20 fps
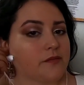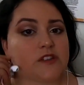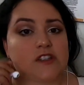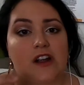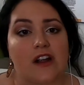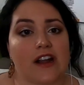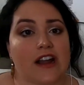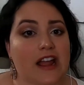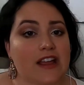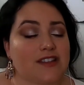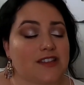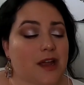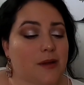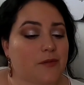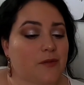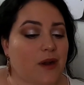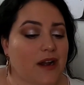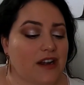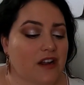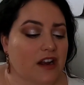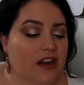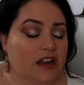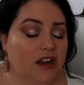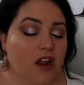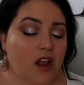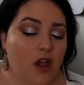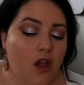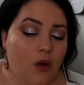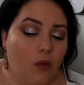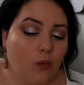Sorry, I stopped right on it.
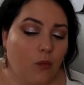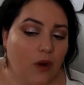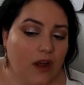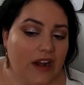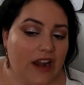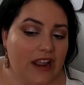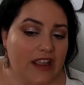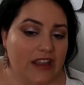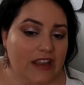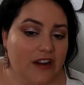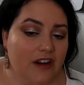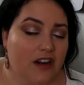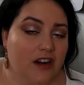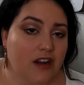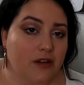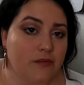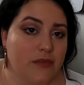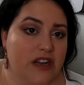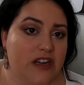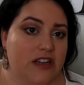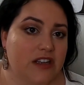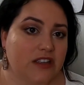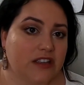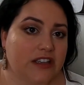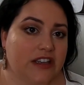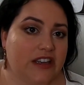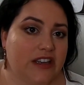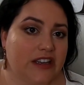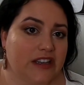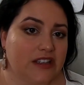What I hear
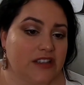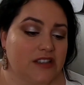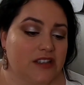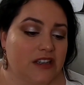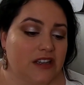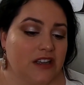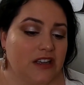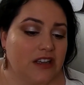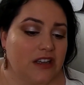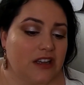immediately is,